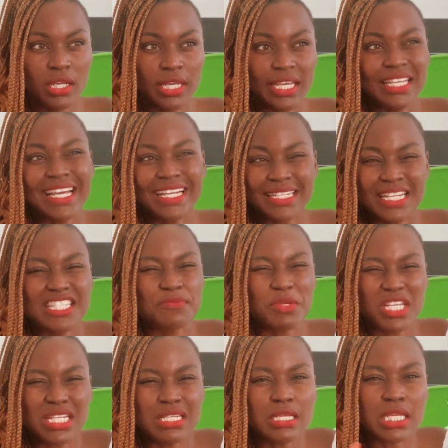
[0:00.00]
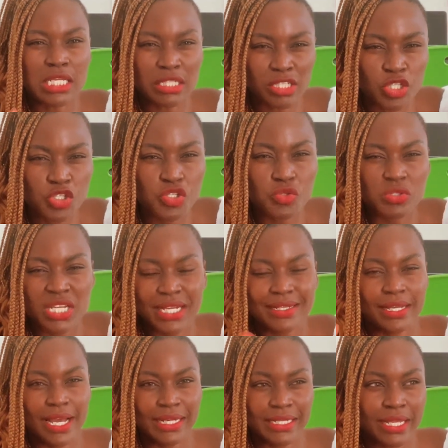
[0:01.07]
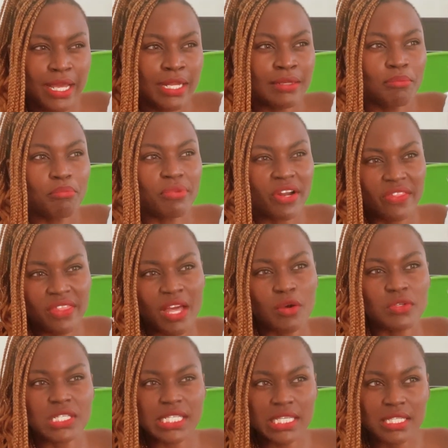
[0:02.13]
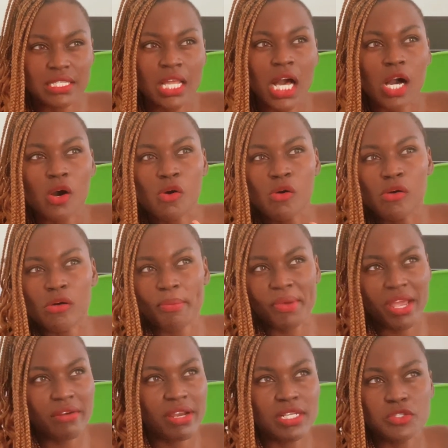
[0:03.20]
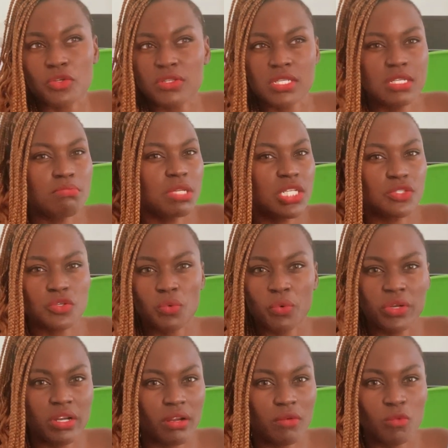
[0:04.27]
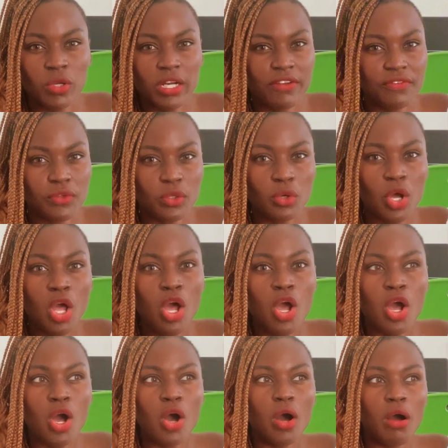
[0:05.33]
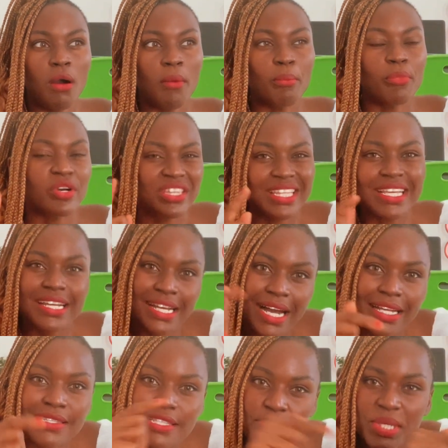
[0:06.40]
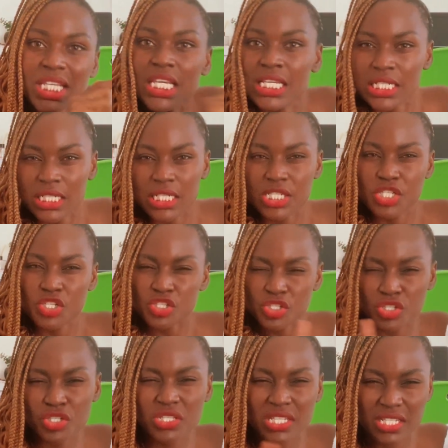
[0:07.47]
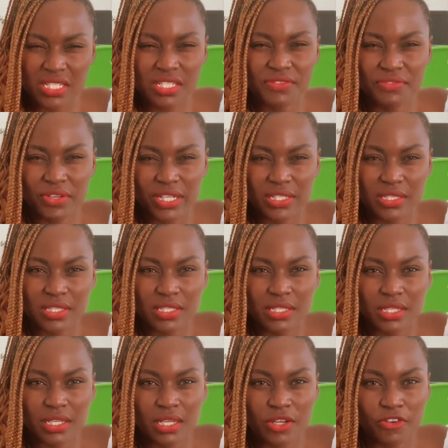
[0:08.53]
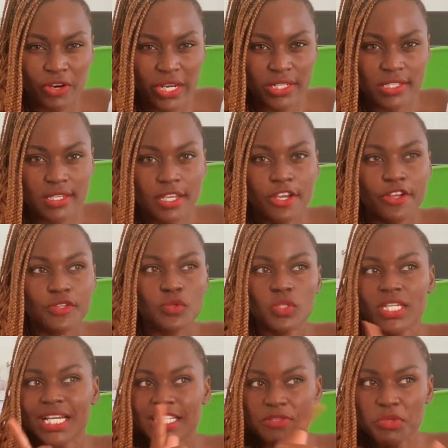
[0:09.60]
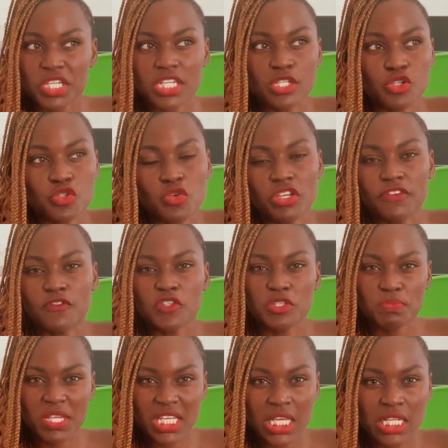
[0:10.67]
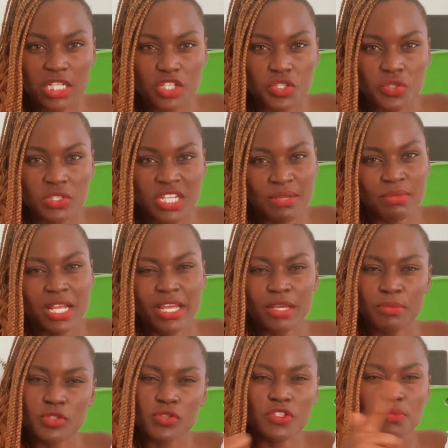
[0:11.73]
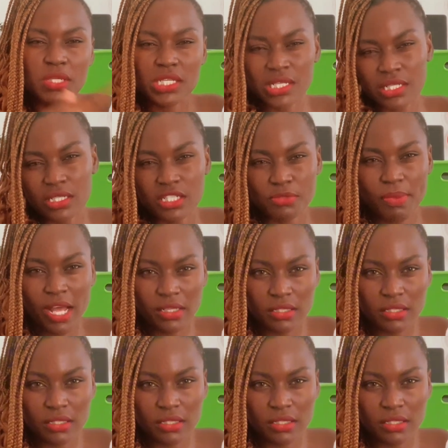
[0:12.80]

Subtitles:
a Ghanaian speaking English to their Ghanaian brother or sister or parents or siblings or what have you, but they can speak English. Do you see the difference? Right? So they can speak English. So if you speak English to them, they are able to speak English